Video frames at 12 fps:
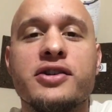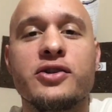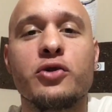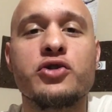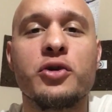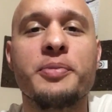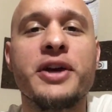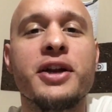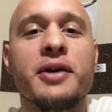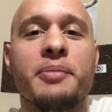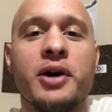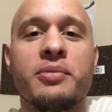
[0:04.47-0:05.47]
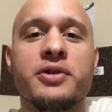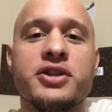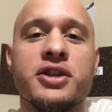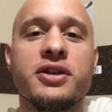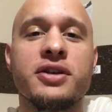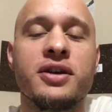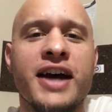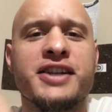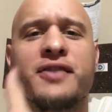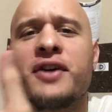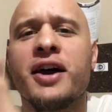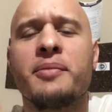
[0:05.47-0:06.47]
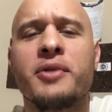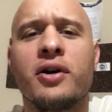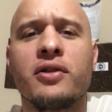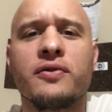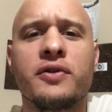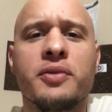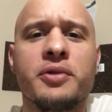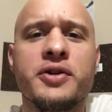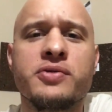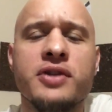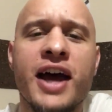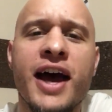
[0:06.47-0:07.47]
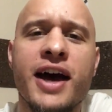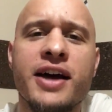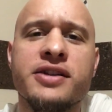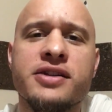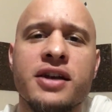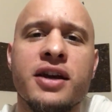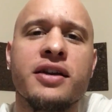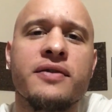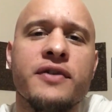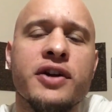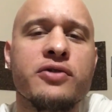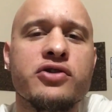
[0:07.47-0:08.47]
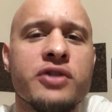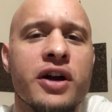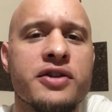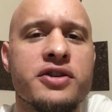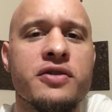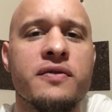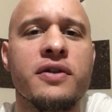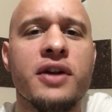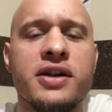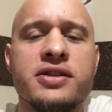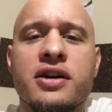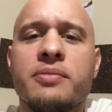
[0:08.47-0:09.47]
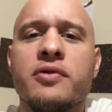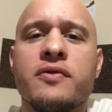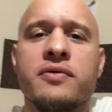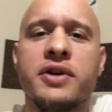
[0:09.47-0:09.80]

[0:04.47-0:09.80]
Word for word: social media publishing as I've kind of been all over the place with ads and video strategy over the last couple of